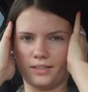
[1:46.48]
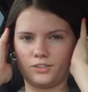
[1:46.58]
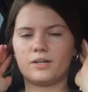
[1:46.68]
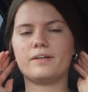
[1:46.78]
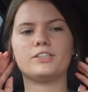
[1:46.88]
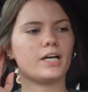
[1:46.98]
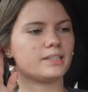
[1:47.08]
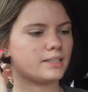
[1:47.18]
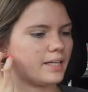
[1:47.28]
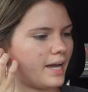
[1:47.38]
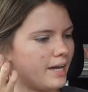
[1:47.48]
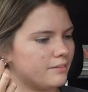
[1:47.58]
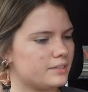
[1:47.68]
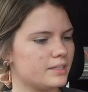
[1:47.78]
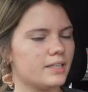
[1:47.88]
So we just
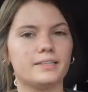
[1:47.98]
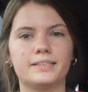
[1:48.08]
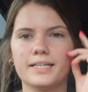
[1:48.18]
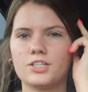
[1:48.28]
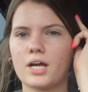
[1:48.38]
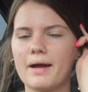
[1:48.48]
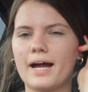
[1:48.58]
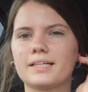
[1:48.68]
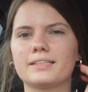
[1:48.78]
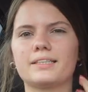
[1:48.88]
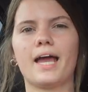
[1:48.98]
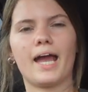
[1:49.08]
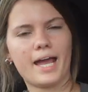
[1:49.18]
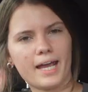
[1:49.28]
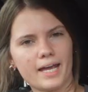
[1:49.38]
left TJ Maxx
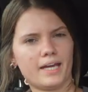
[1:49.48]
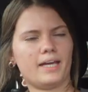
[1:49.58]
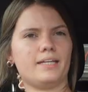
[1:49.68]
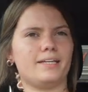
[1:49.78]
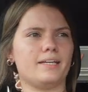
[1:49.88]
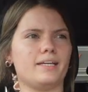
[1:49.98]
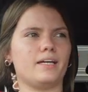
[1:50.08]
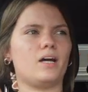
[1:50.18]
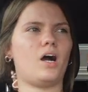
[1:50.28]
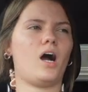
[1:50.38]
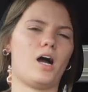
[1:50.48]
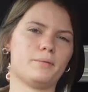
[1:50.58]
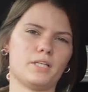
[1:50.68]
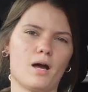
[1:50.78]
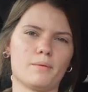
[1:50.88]
and
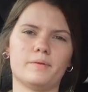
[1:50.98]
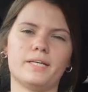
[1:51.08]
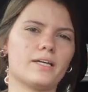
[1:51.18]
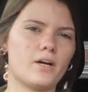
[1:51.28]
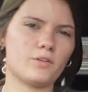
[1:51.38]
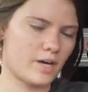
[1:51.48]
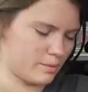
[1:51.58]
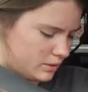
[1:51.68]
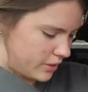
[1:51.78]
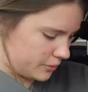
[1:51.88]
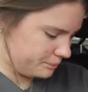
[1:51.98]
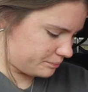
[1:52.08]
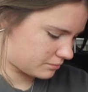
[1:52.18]
Hobby Lobby. We didn't go to Five Below,